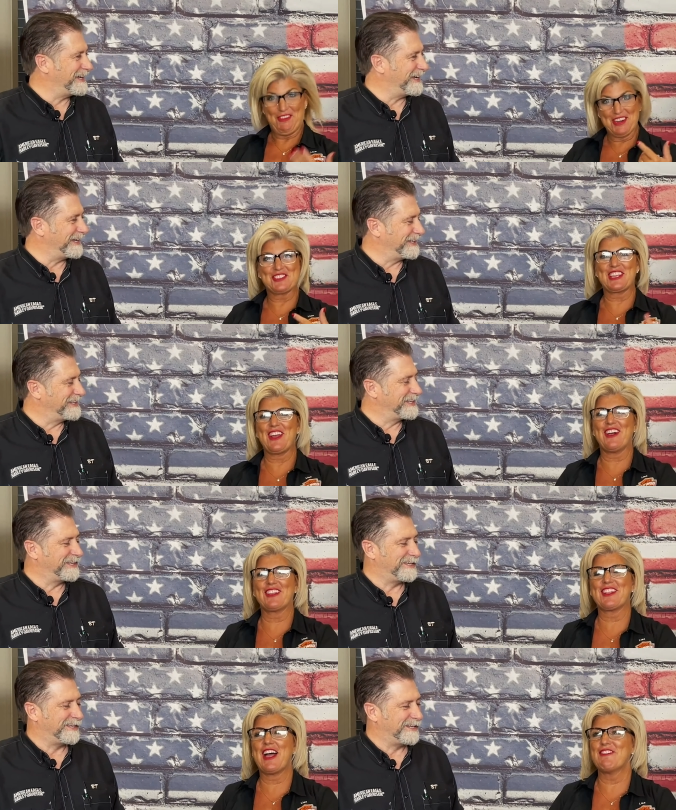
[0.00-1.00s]
Speaker 1: We're going to see y'all
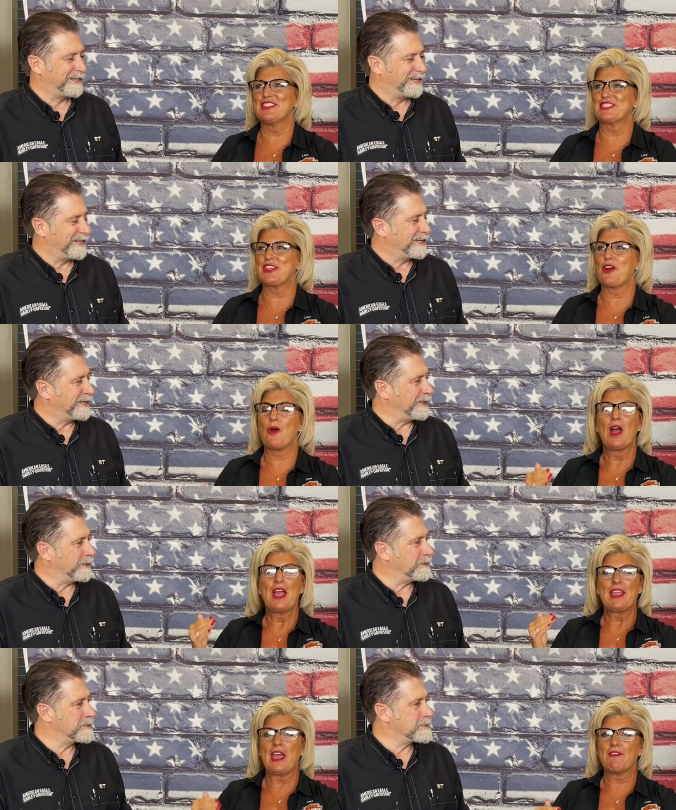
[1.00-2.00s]
at 11, so
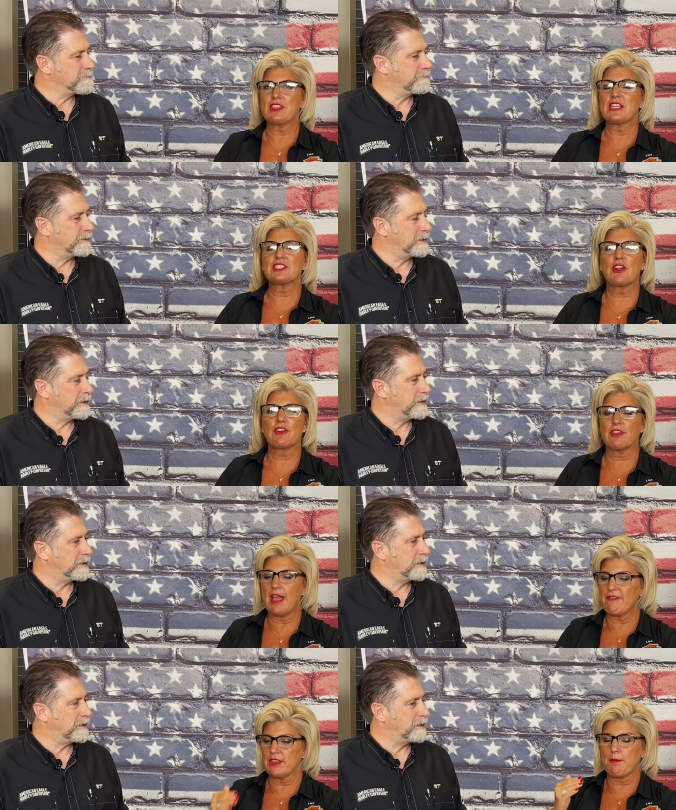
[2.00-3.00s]
yeah, everything's starting
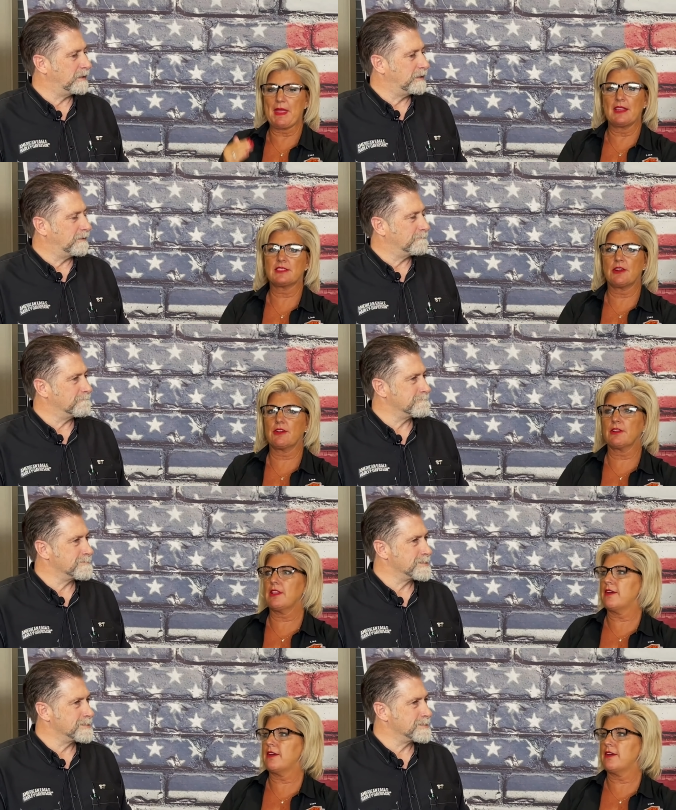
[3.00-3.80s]
at 11. The band's starting at